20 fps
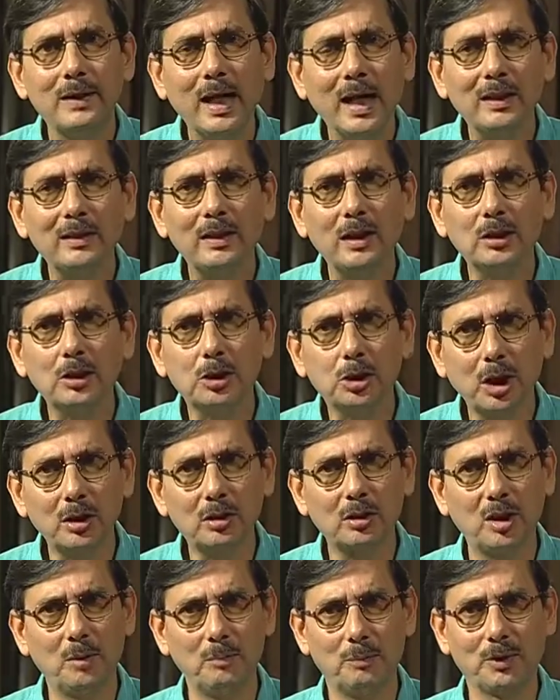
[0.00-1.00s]
that the
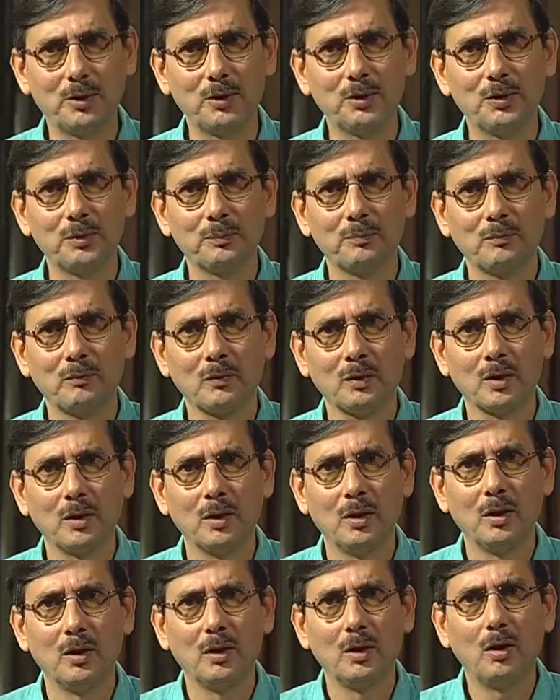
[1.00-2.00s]
Kshatrapas,
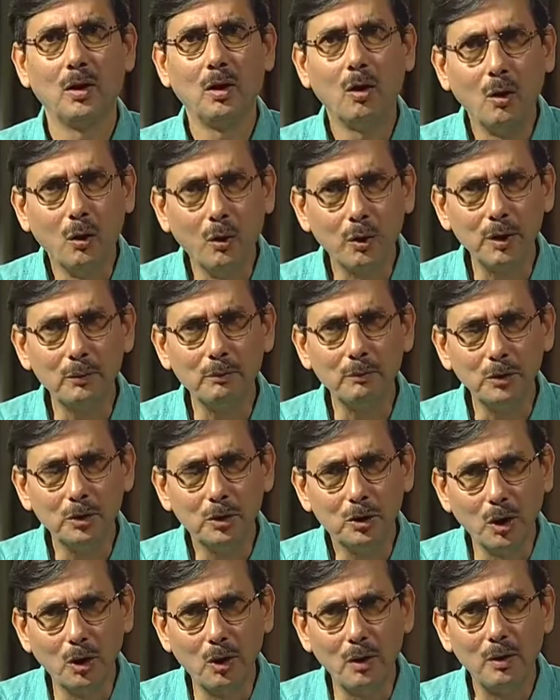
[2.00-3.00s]
or
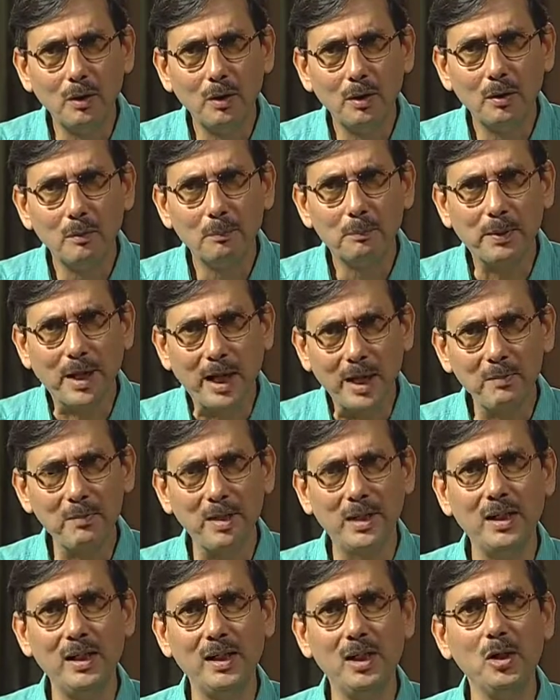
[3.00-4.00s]
though
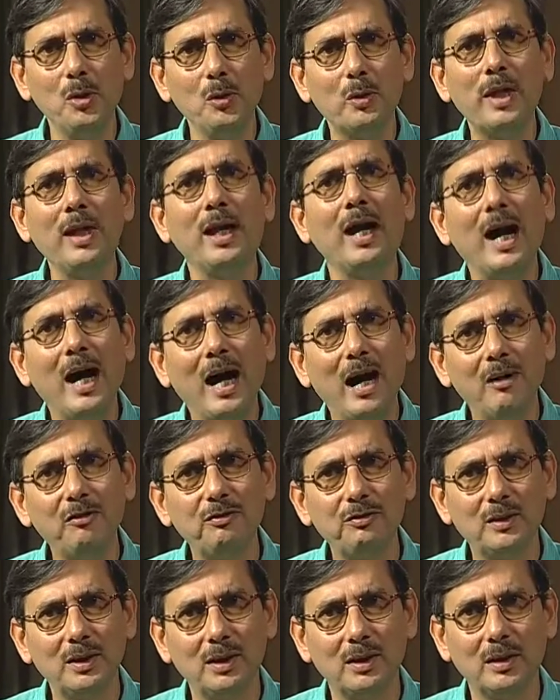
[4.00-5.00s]
primarily looking
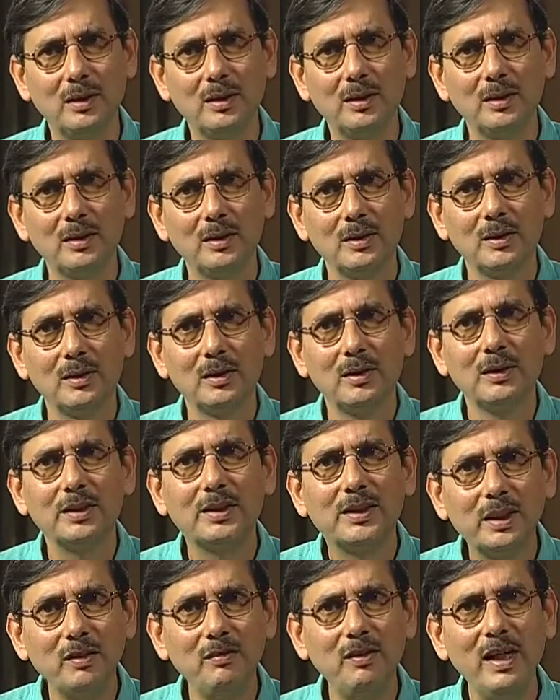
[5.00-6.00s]
after
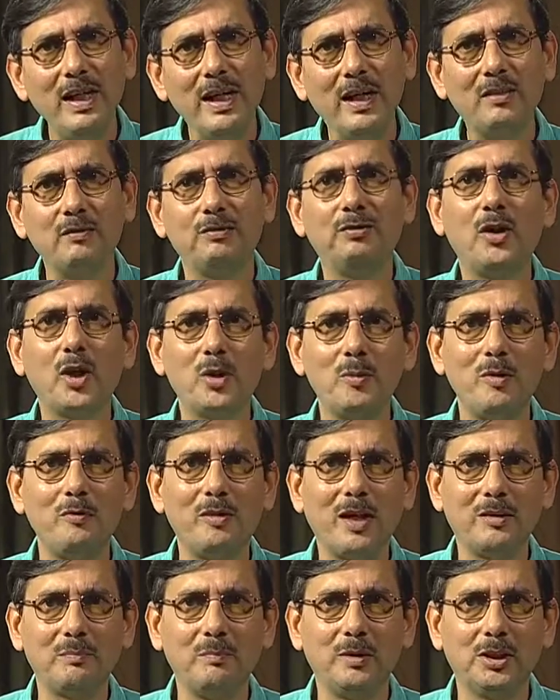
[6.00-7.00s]
civilian form
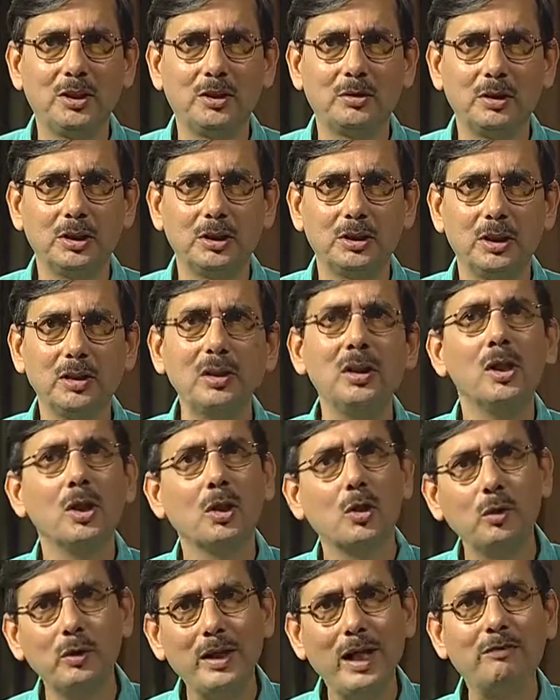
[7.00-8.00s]
of administration,
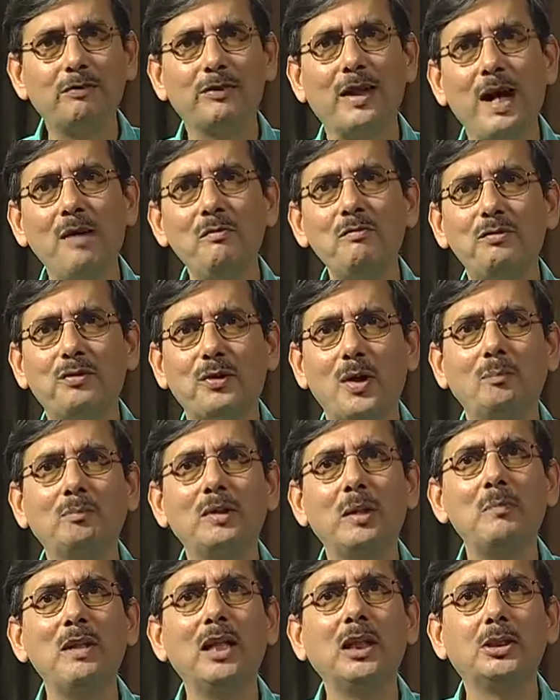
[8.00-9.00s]
could have come
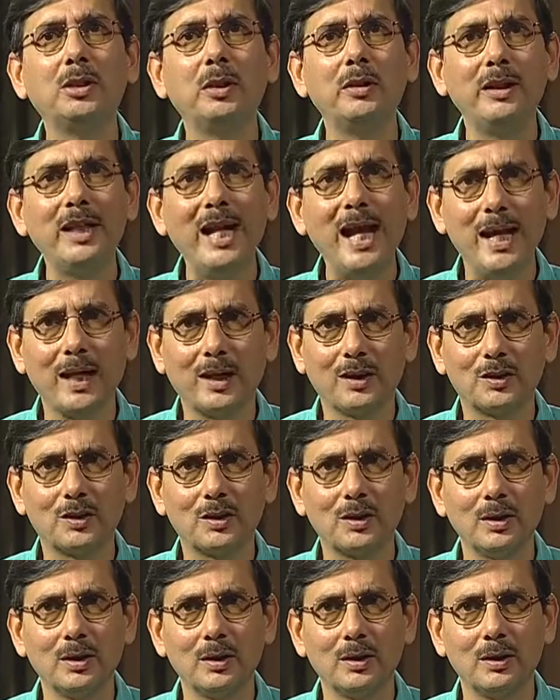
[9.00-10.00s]
from the military
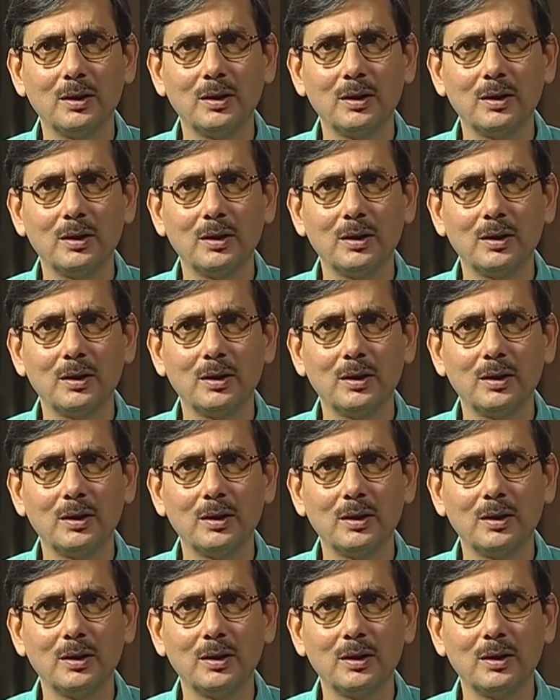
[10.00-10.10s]
ranks,